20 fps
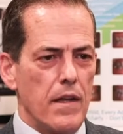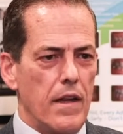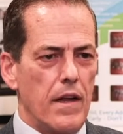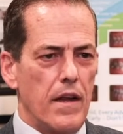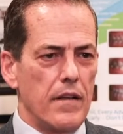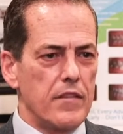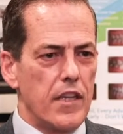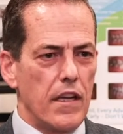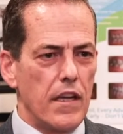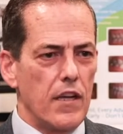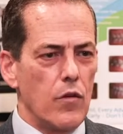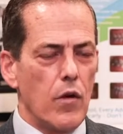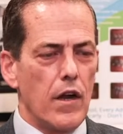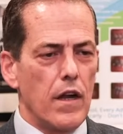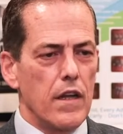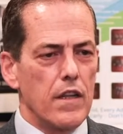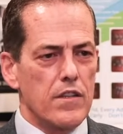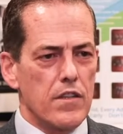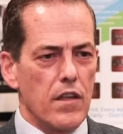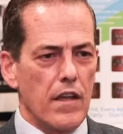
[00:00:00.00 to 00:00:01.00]
and I tell you
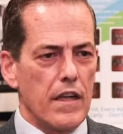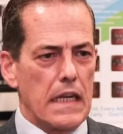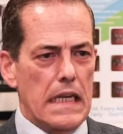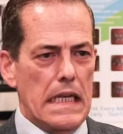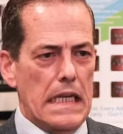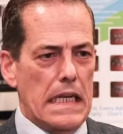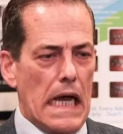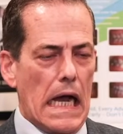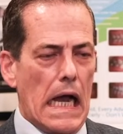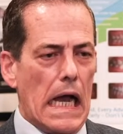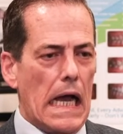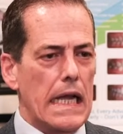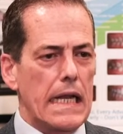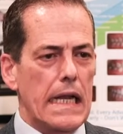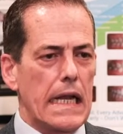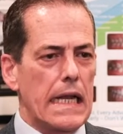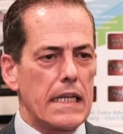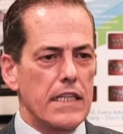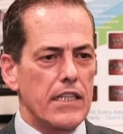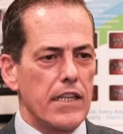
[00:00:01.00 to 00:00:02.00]
what, it's like
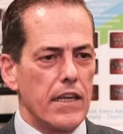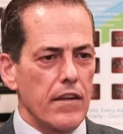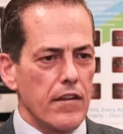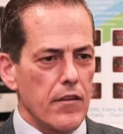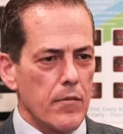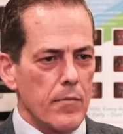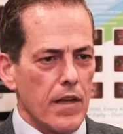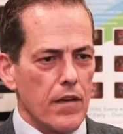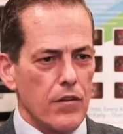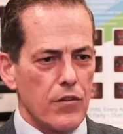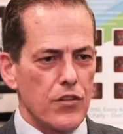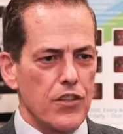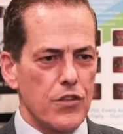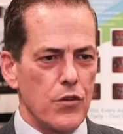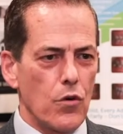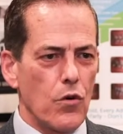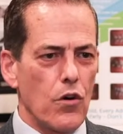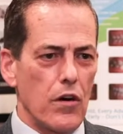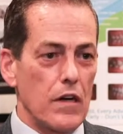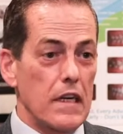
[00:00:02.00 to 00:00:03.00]
9 out of 10 of the men are
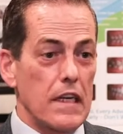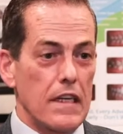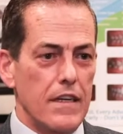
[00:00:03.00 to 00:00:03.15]
snoring.